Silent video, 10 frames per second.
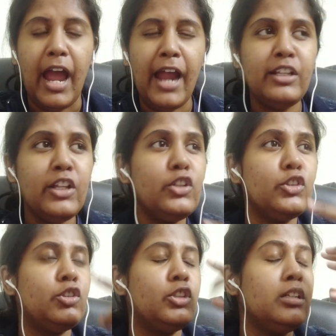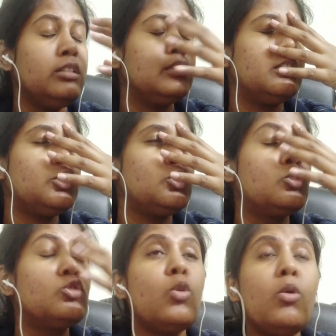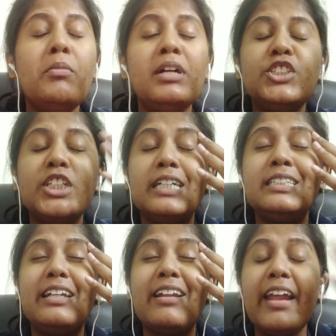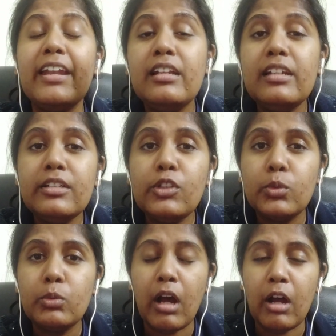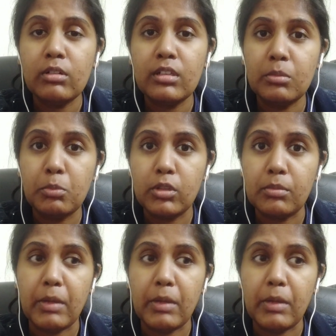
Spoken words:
And there's so much adrenaline throughout the book,